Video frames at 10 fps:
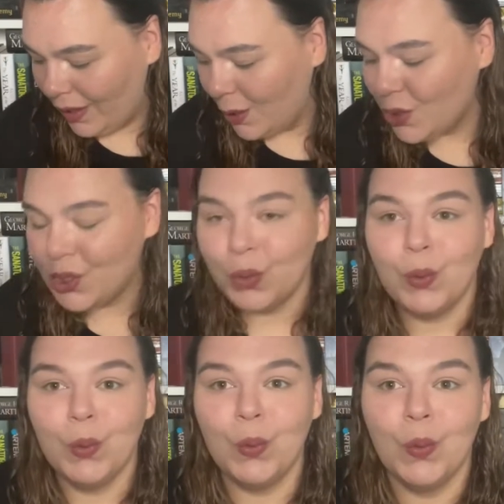
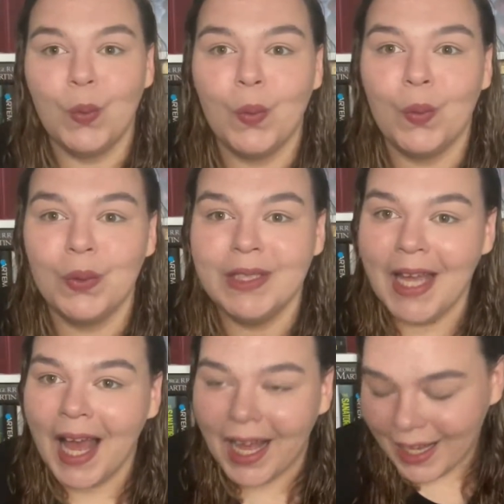So
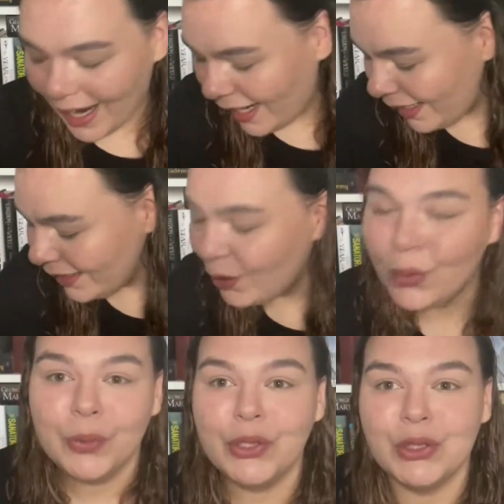yeah, I
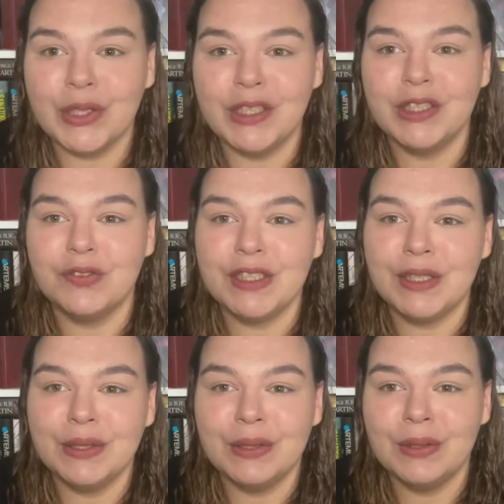hope you enjoyed this
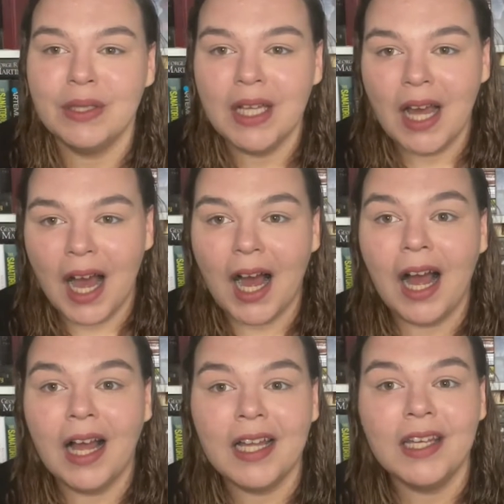video.
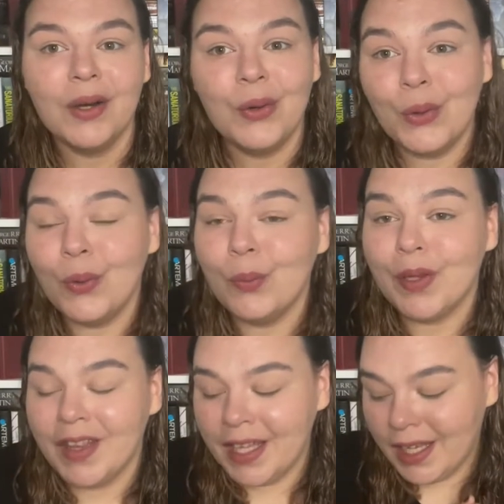I hope
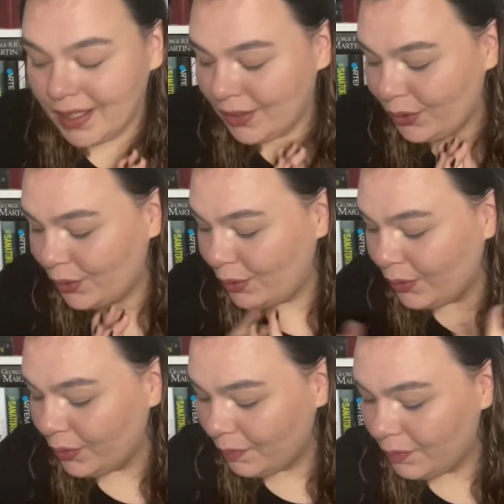that
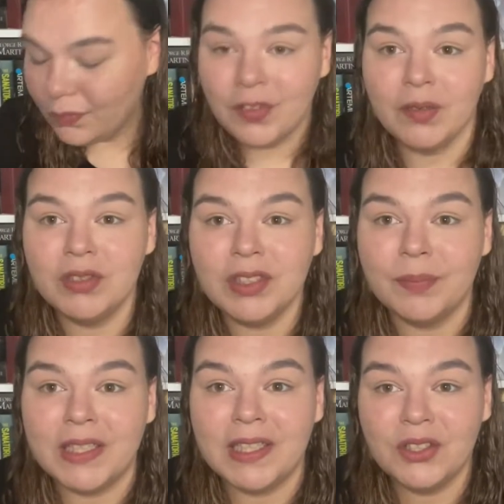you found
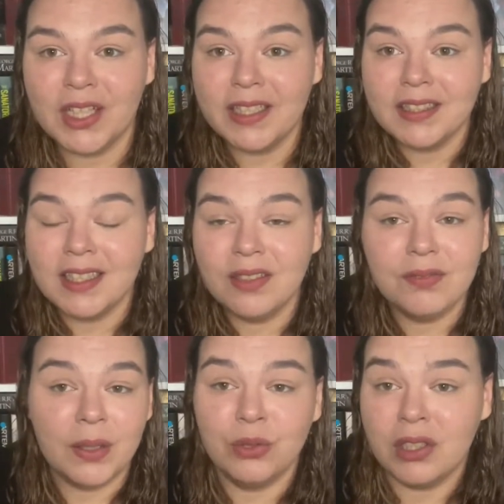something interesting,
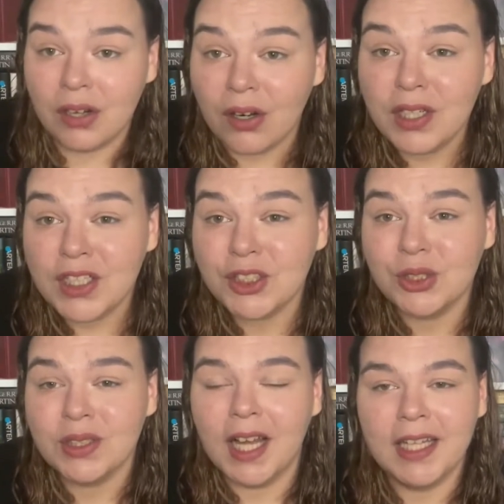found an artist you
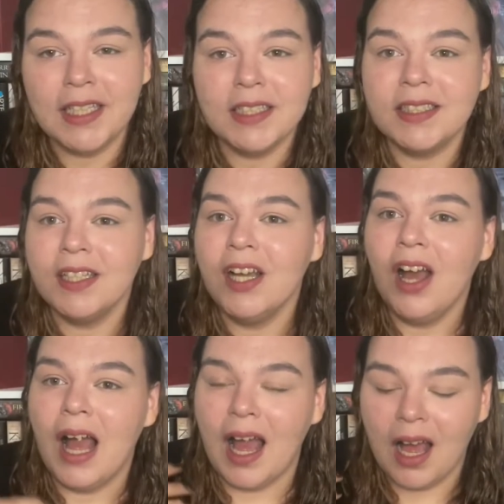liked.
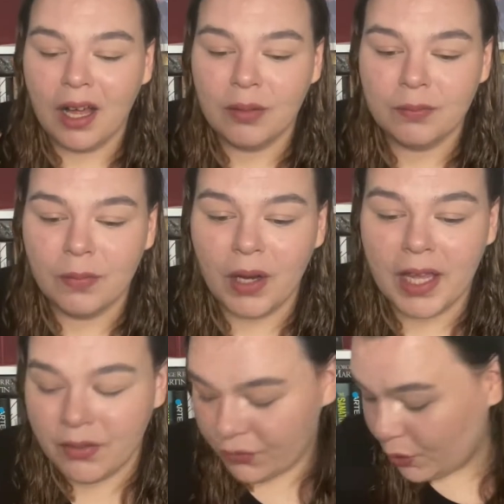Um,
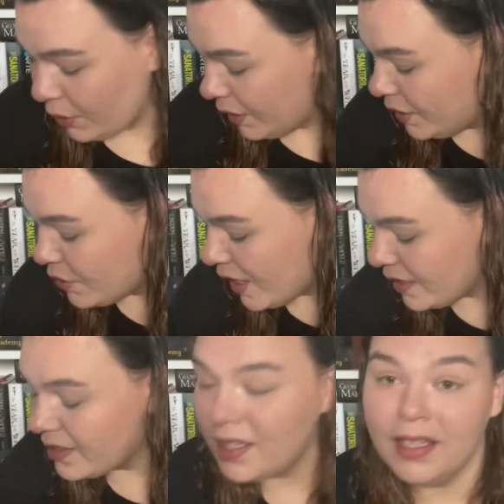if you're
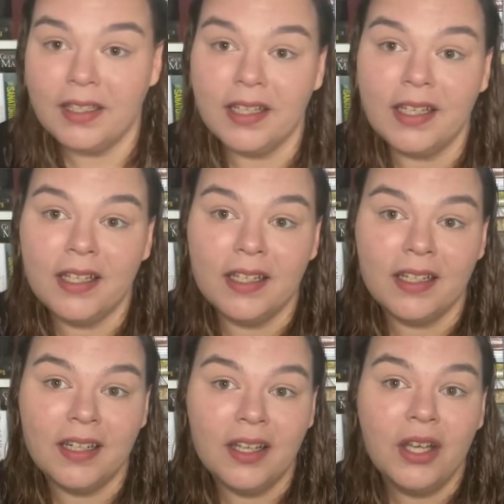interested
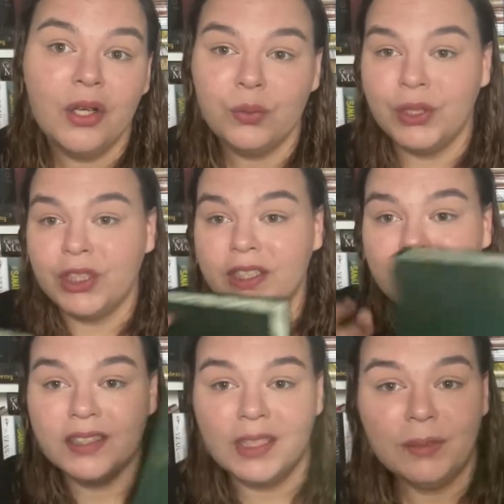in Witches
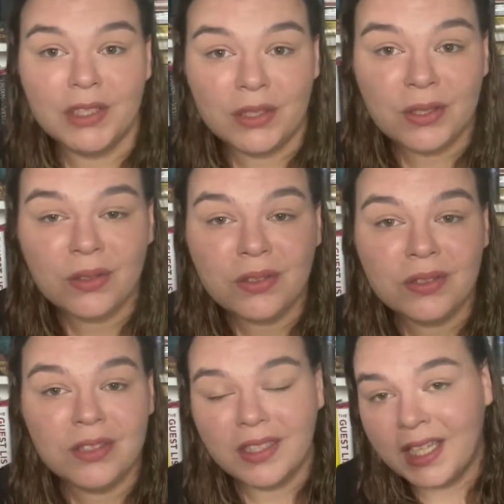Steeped in
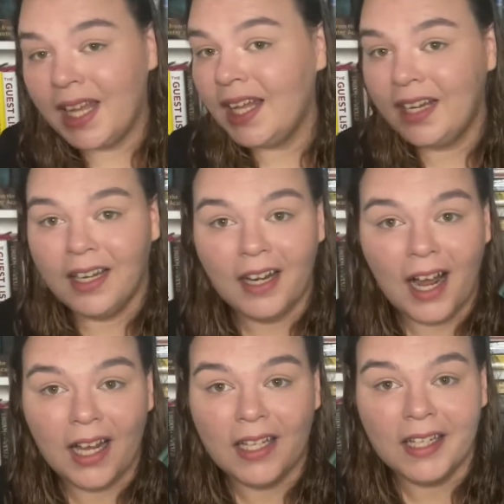Gold, then
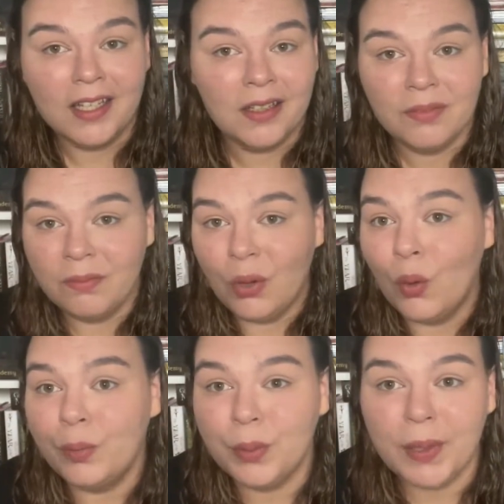I
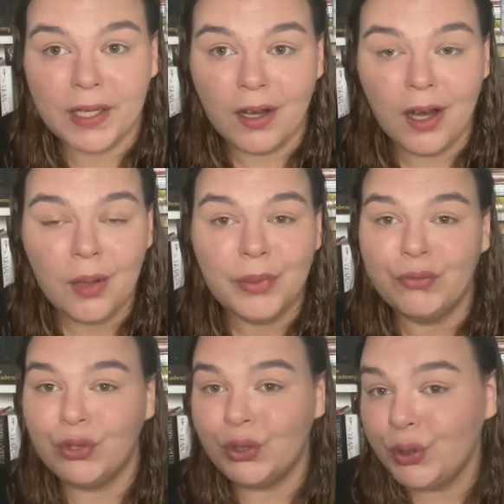hope you pick it up. If
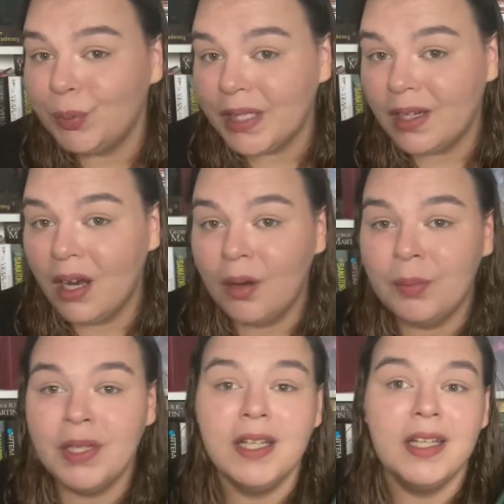you do pick it up,
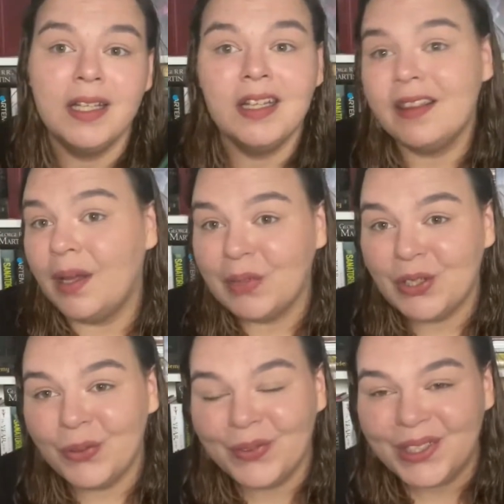let me
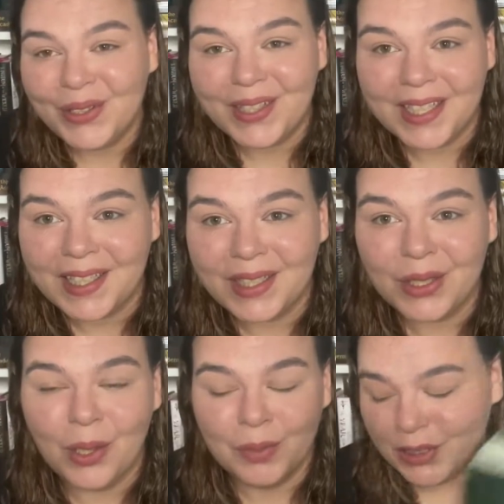know what you think in the
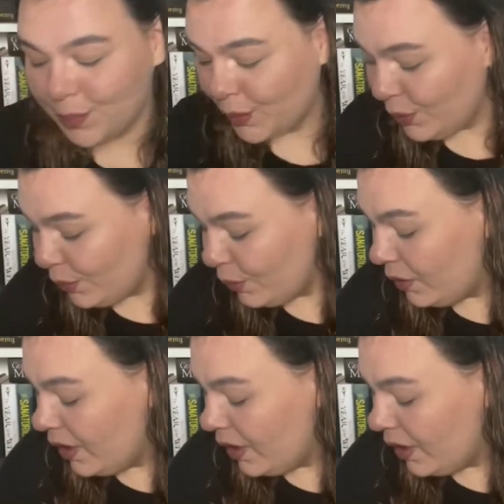comments below.